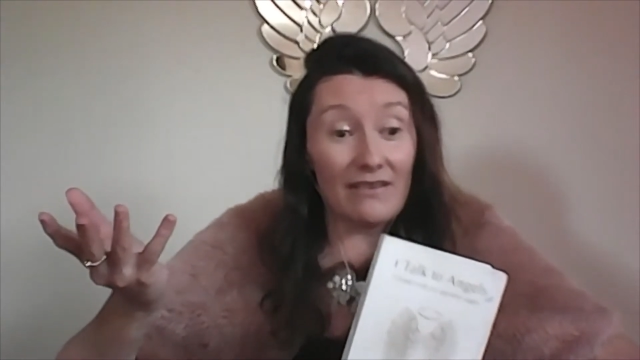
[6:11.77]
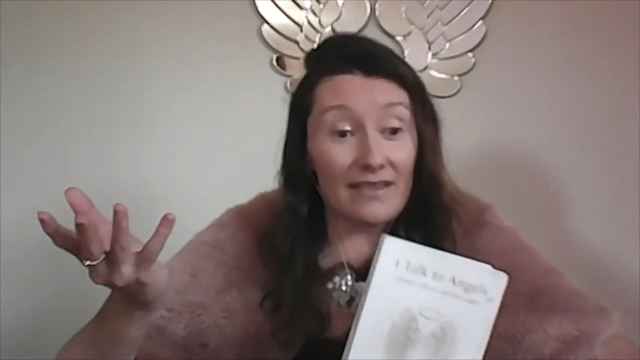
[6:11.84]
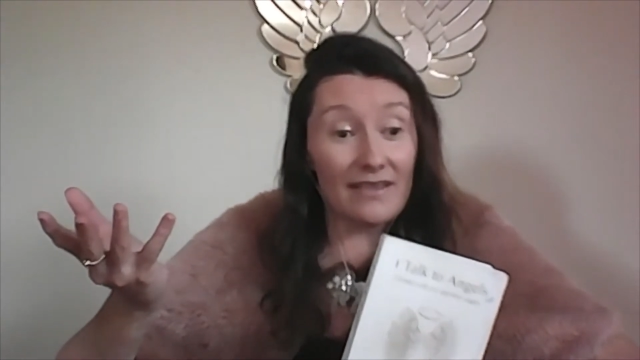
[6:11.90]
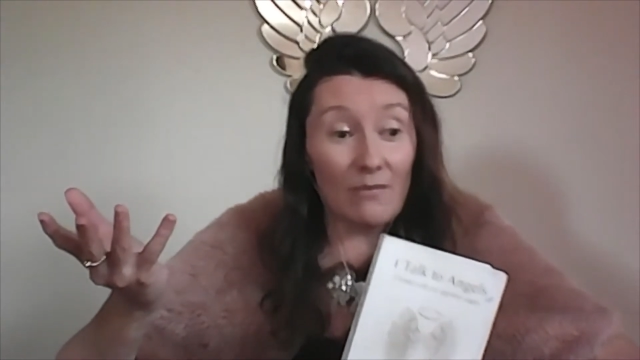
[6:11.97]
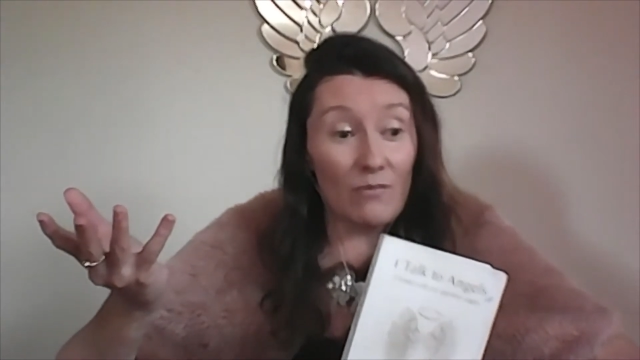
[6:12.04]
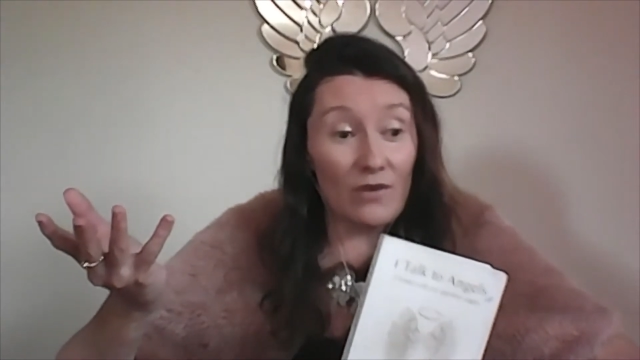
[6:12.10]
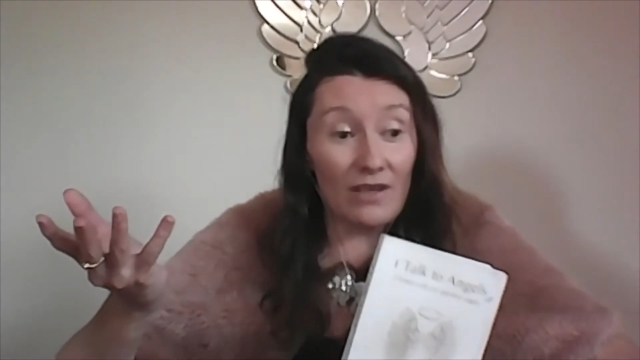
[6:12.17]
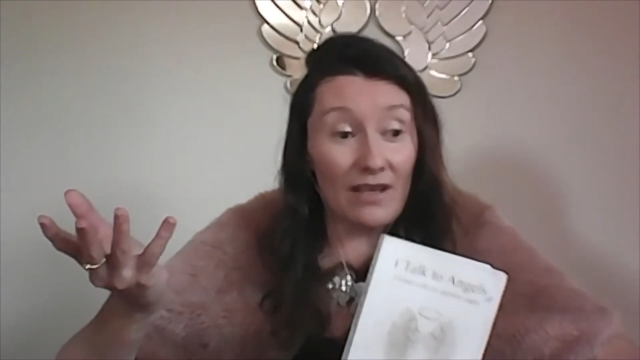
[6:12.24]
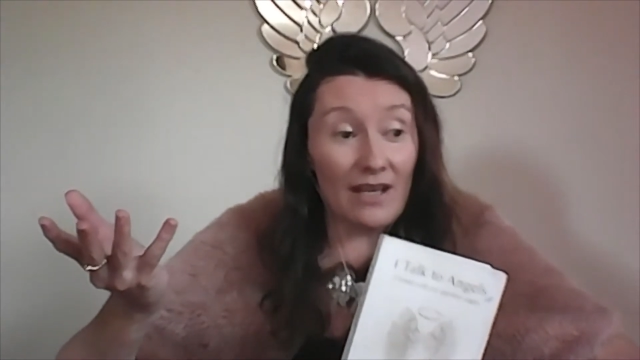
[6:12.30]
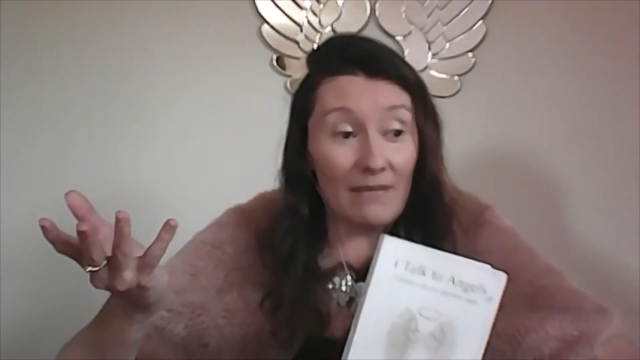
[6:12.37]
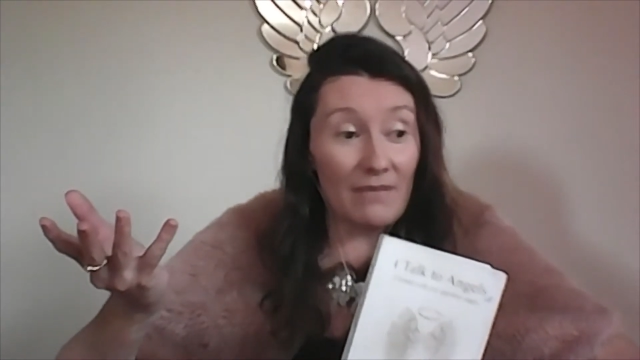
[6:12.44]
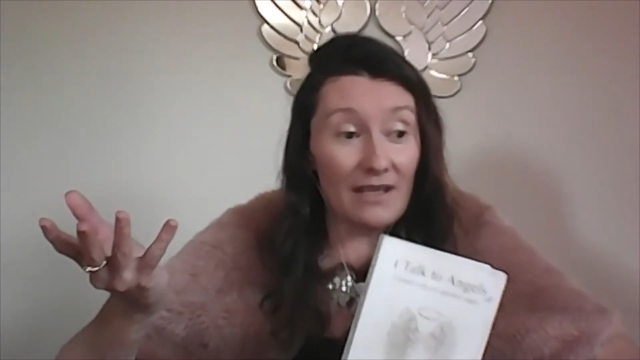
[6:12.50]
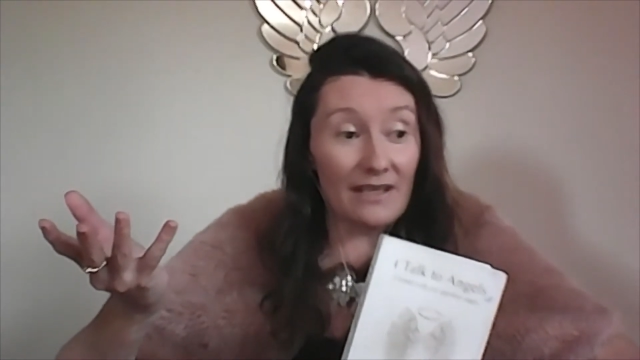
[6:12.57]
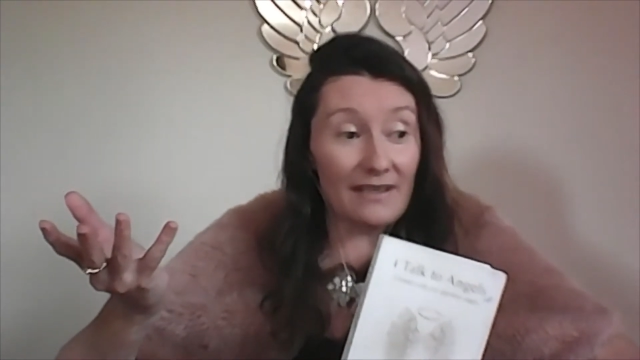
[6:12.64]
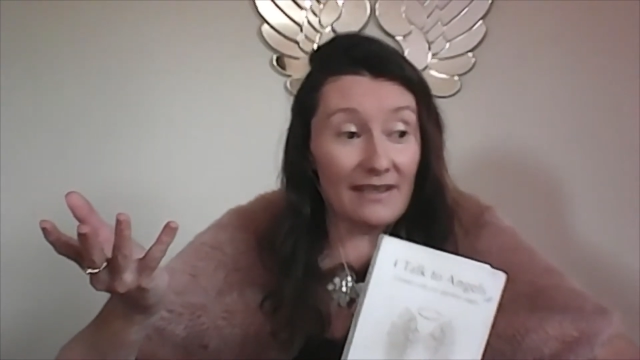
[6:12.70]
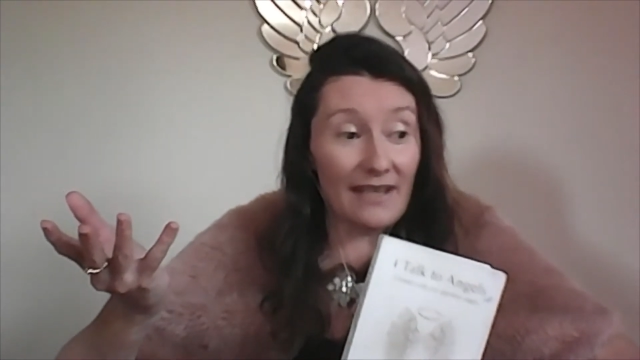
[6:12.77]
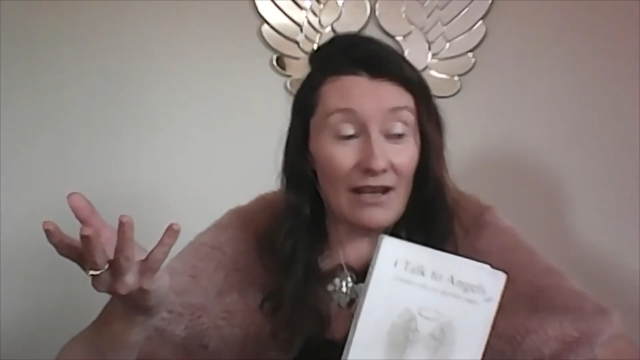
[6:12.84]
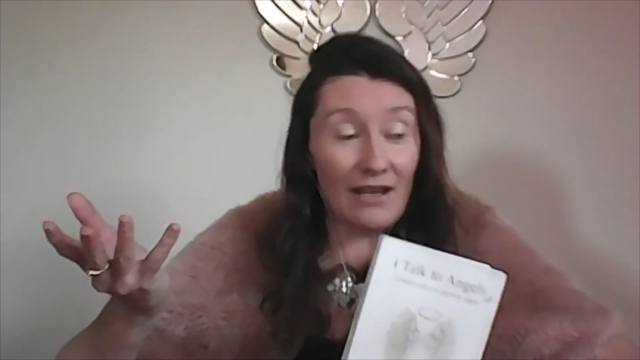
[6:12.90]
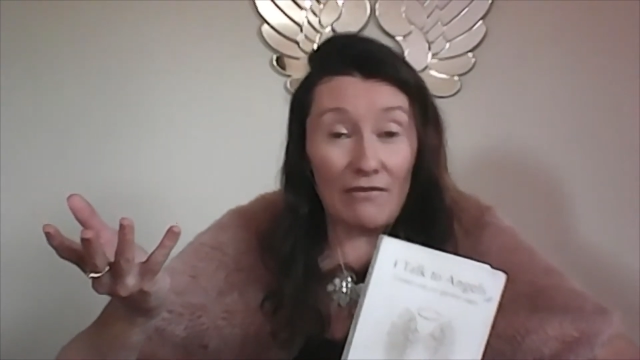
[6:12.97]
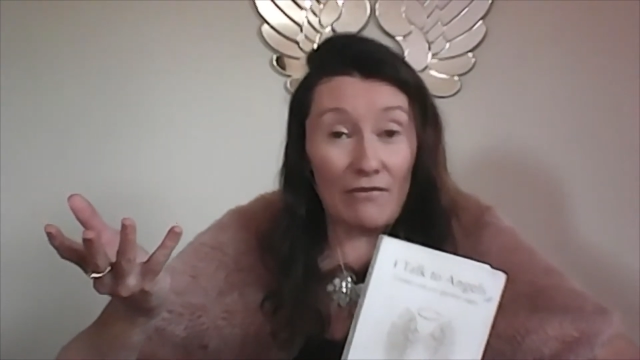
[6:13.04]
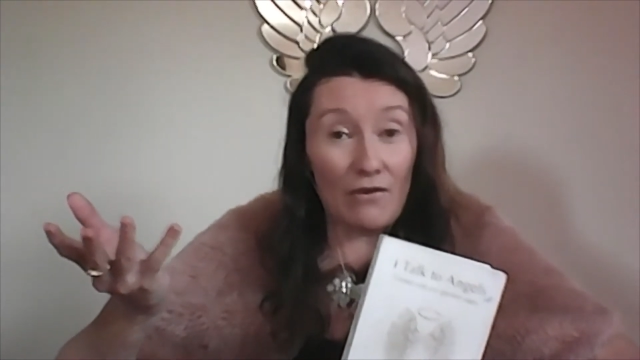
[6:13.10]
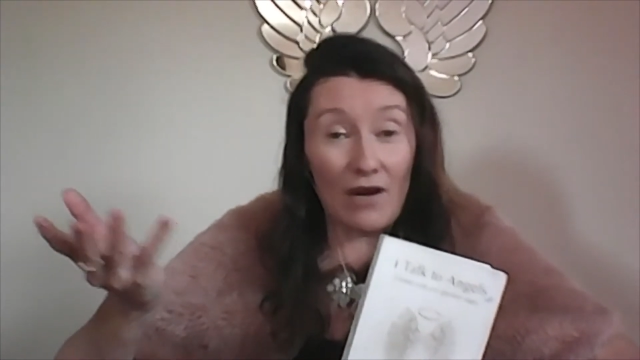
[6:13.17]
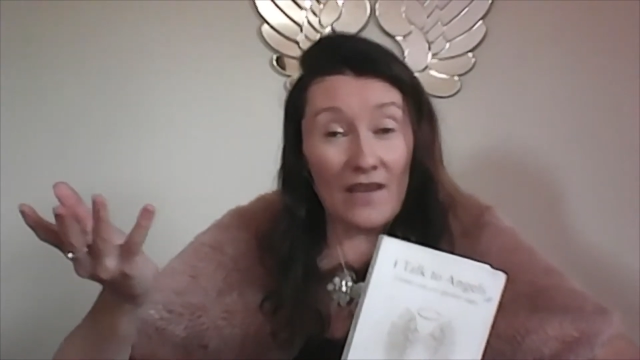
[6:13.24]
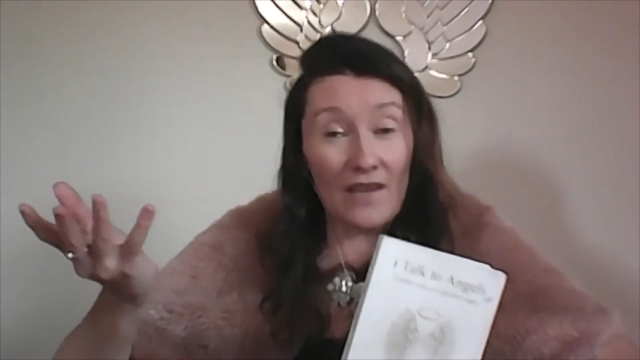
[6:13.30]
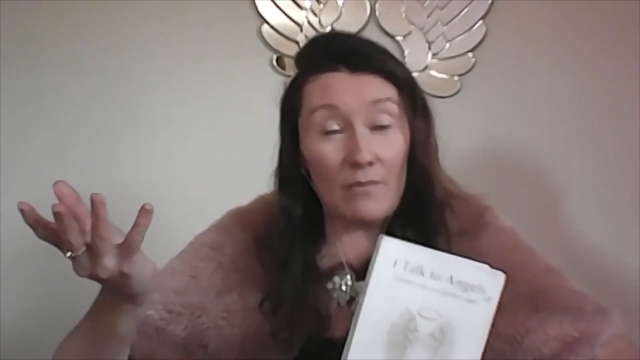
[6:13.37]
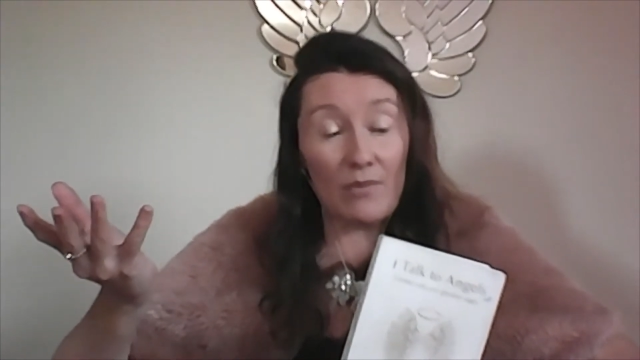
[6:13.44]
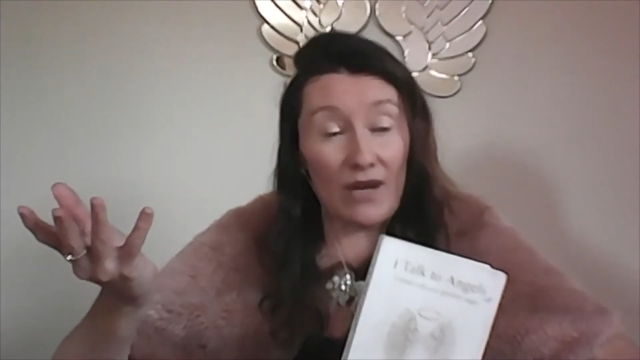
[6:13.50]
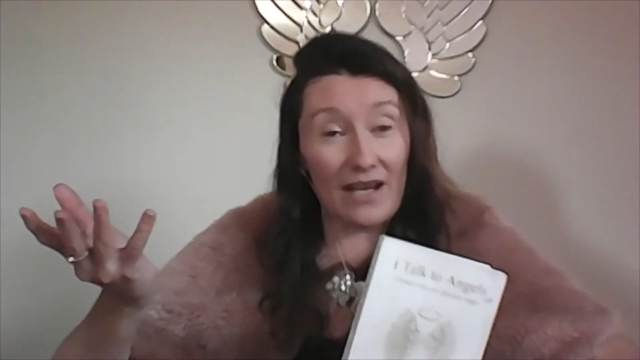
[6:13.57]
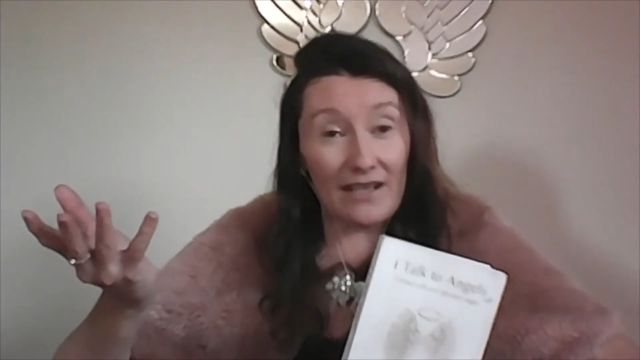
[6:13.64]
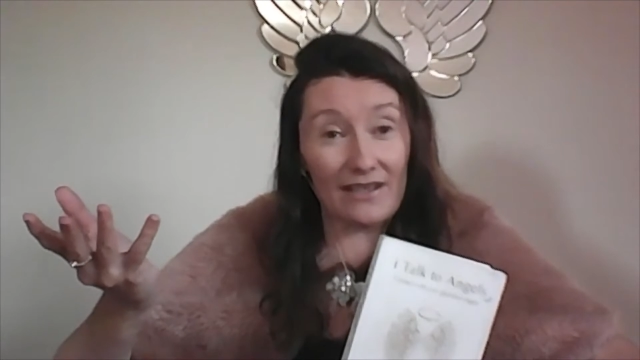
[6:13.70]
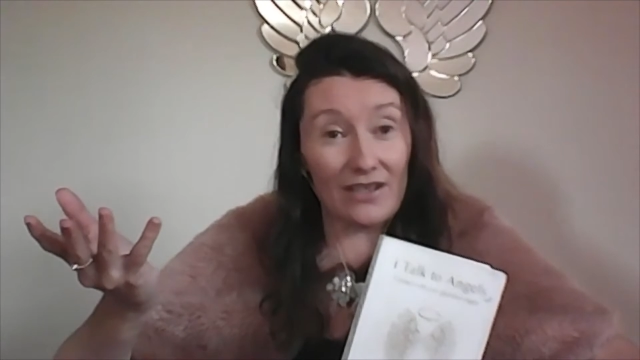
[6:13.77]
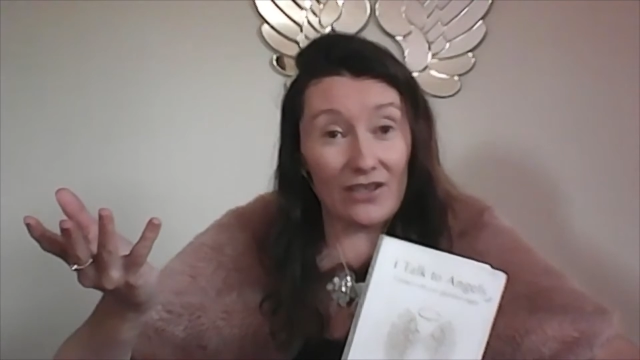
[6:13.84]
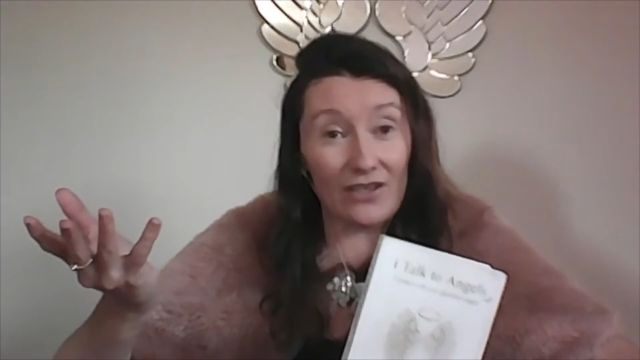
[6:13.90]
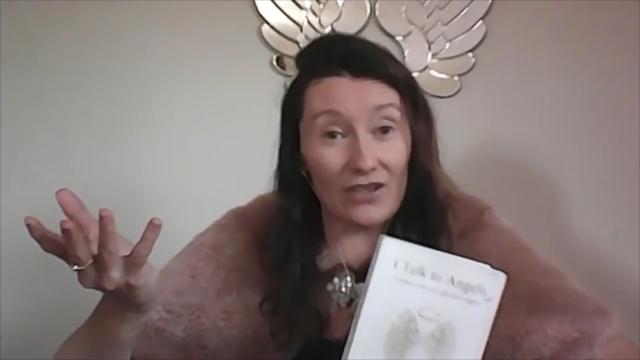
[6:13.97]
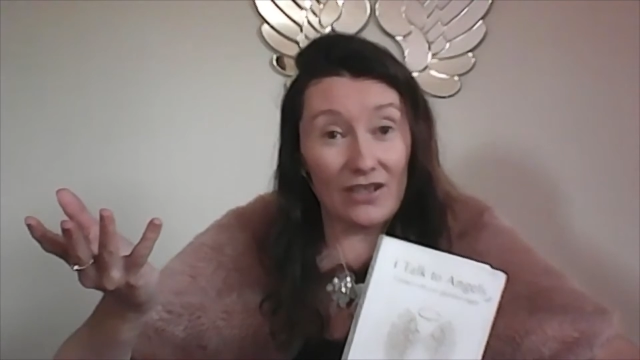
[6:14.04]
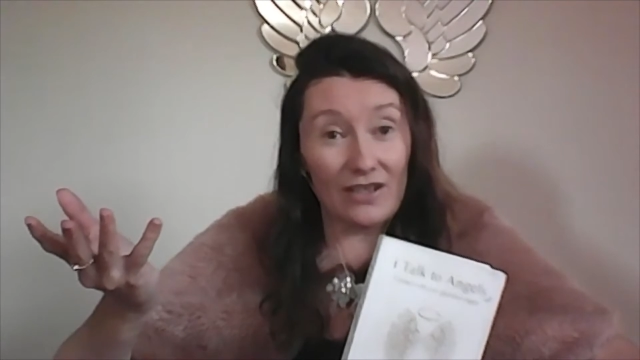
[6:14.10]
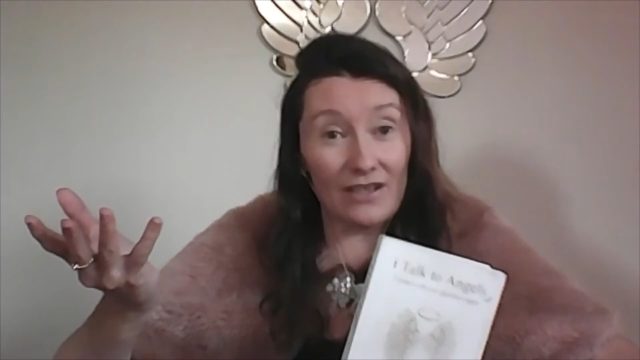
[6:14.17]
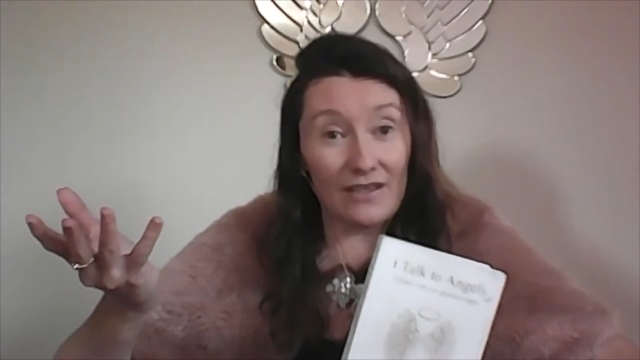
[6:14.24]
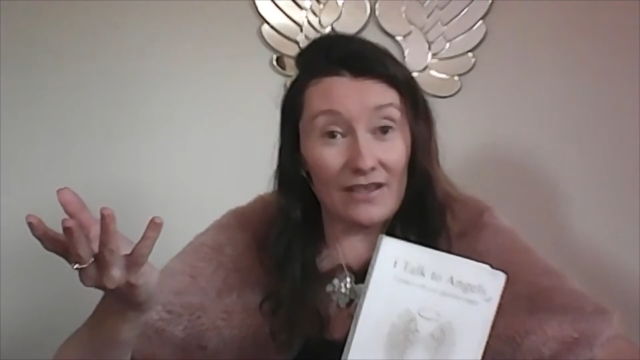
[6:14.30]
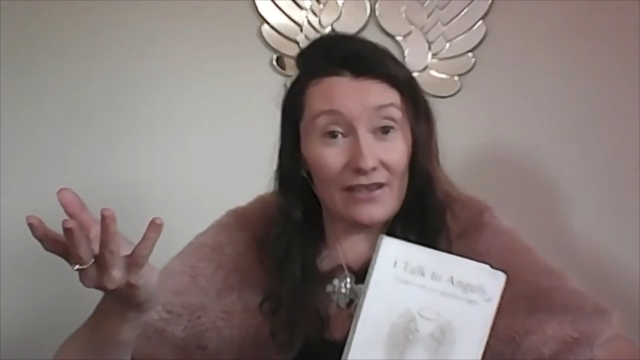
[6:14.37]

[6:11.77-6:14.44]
someone like myself or other practitioners,